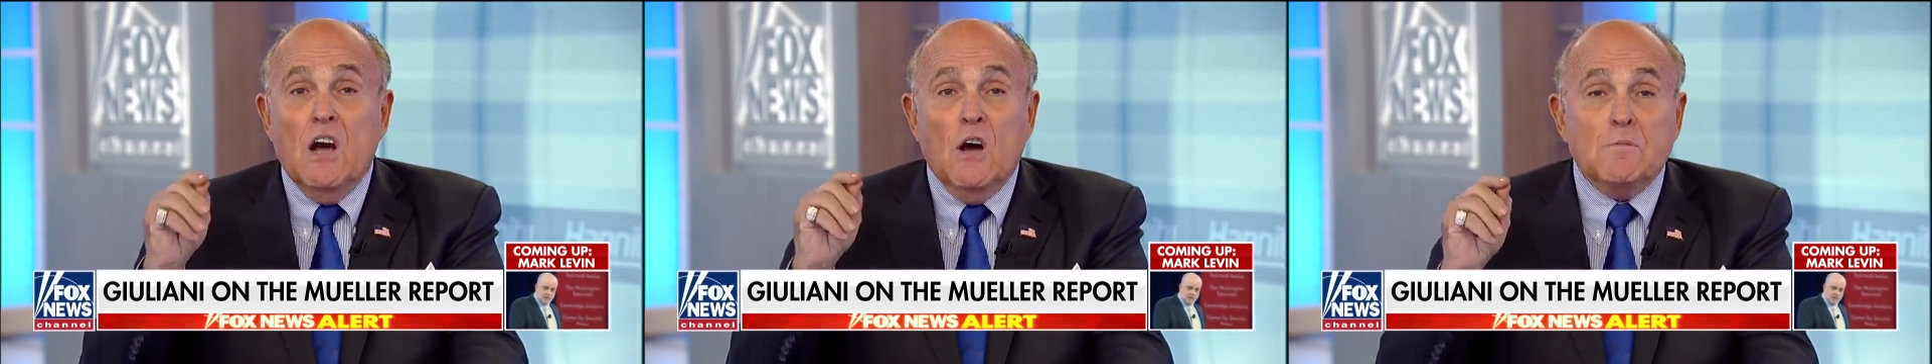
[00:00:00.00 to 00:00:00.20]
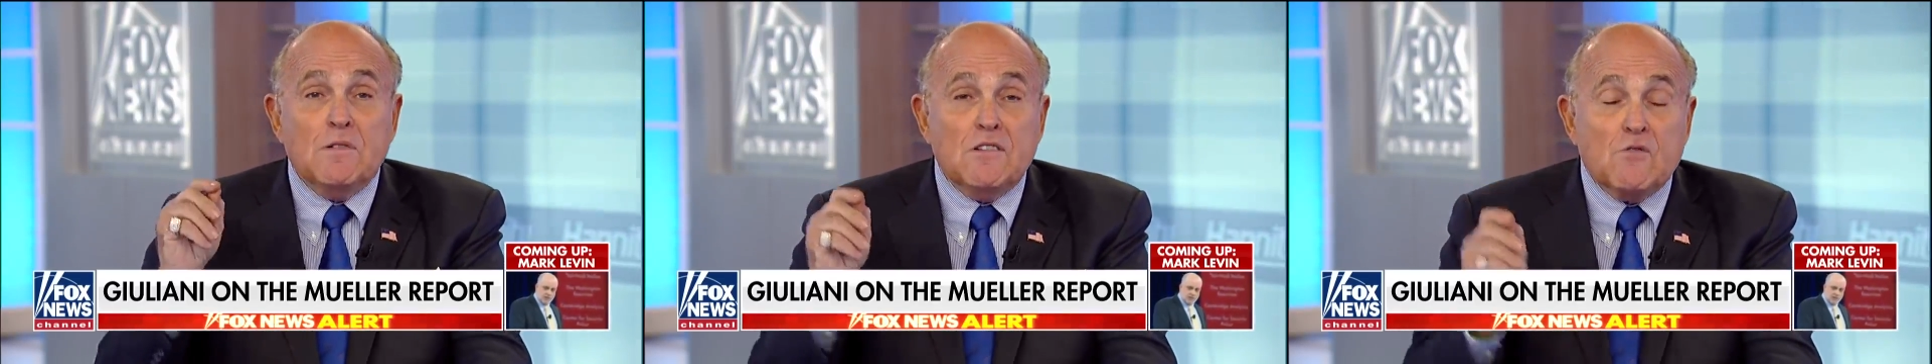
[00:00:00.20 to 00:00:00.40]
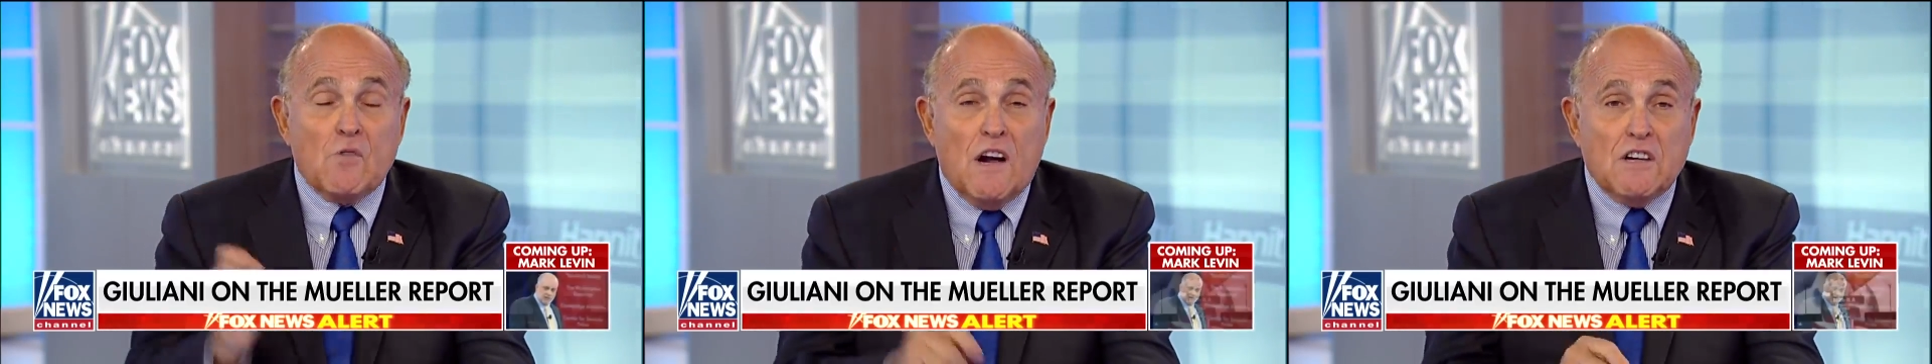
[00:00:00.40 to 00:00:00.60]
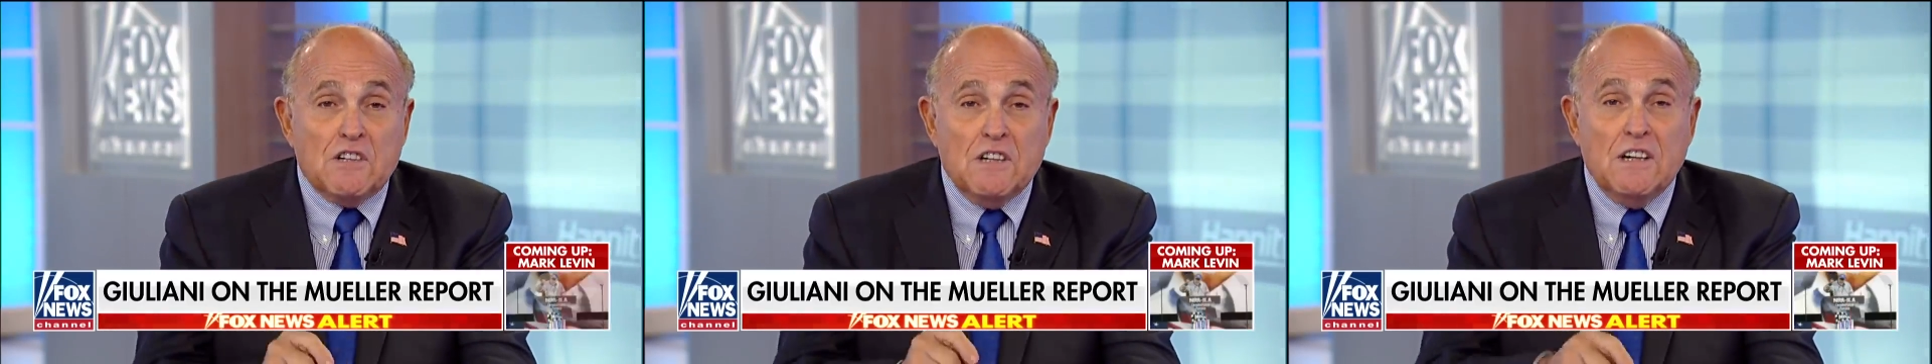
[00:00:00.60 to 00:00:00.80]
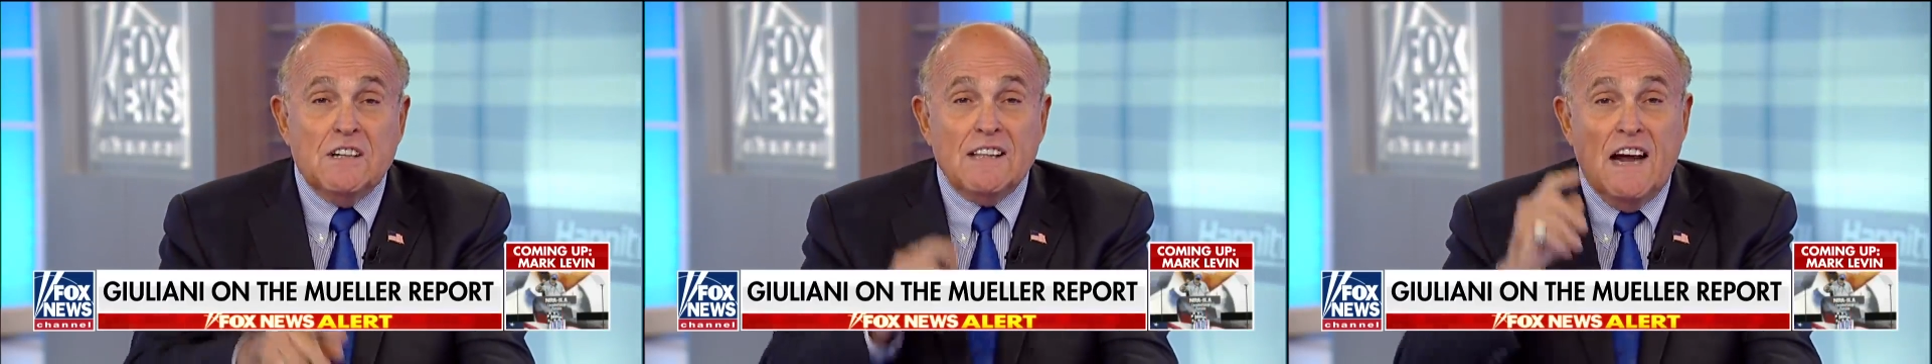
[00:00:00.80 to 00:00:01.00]

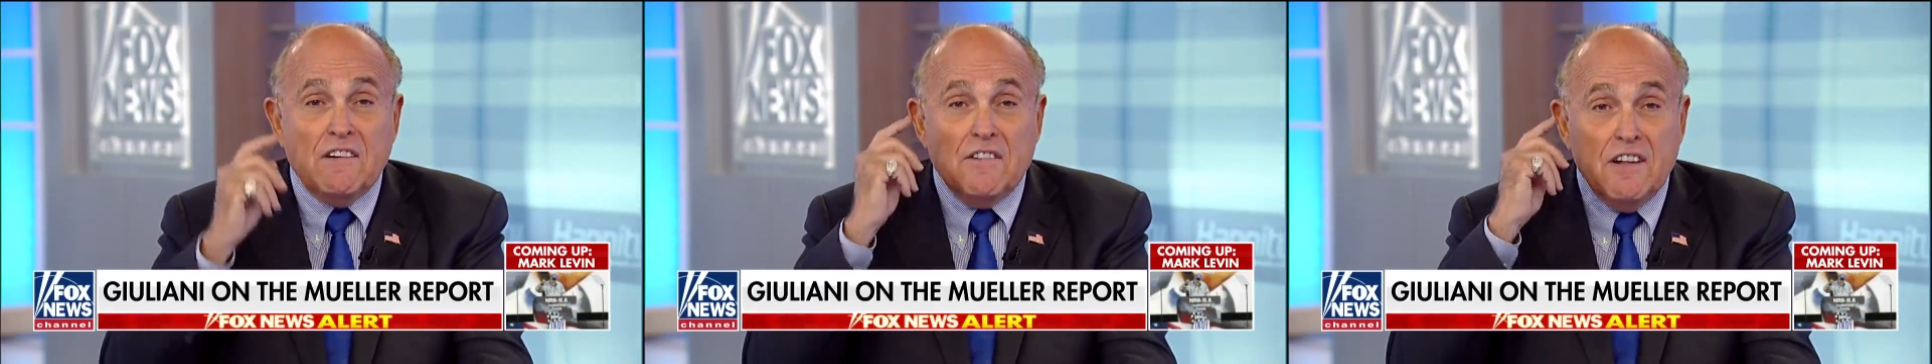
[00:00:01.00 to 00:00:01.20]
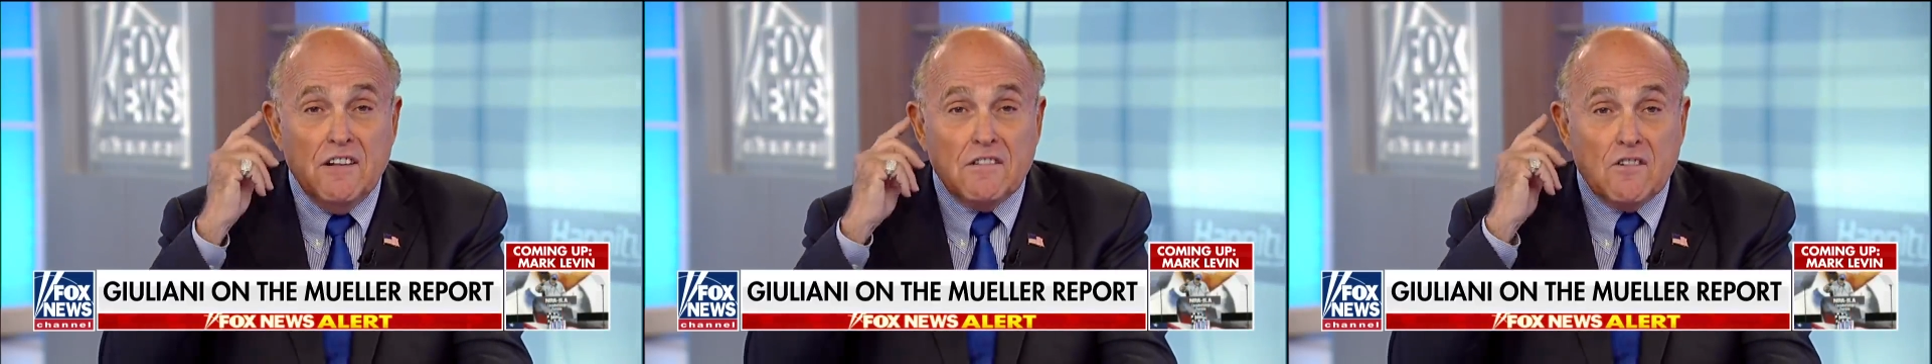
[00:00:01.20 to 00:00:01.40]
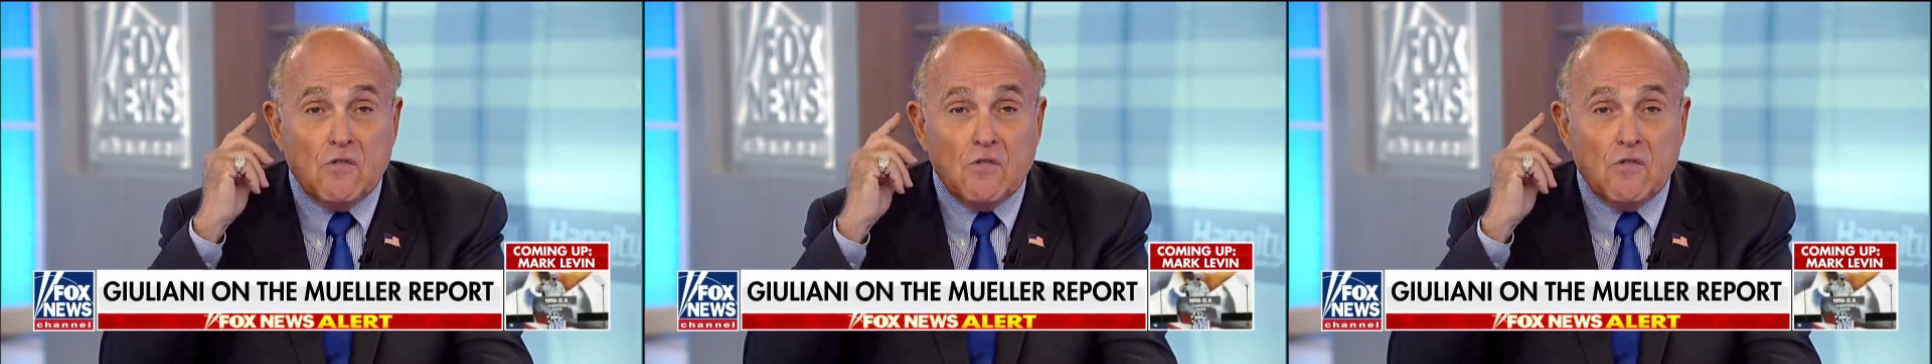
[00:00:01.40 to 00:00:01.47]
Obstruction, that's his